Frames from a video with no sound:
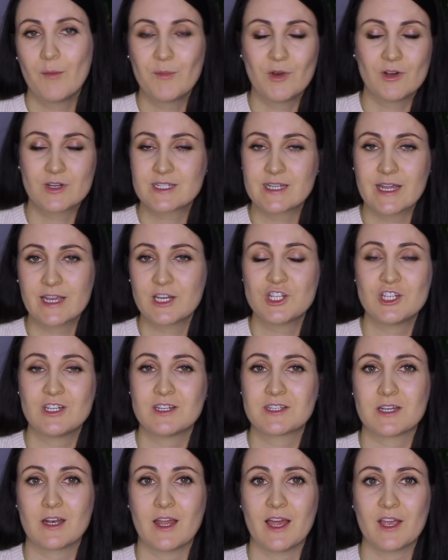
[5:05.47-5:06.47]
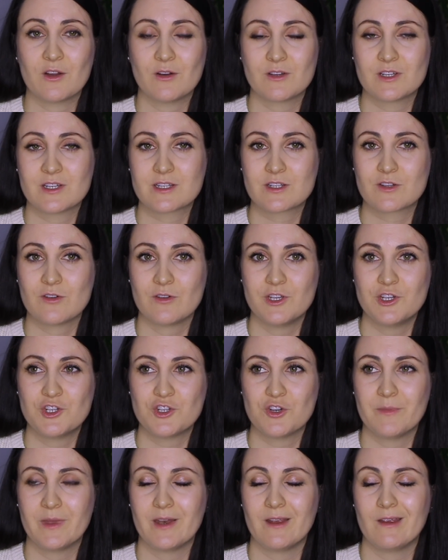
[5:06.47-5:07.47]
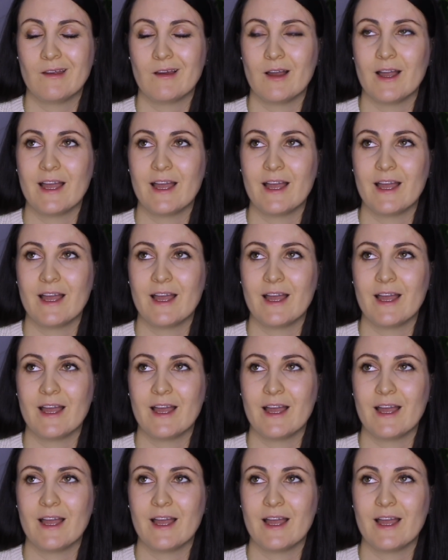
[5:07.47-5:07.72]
I'm not saying she doesn't like going to school in Germany.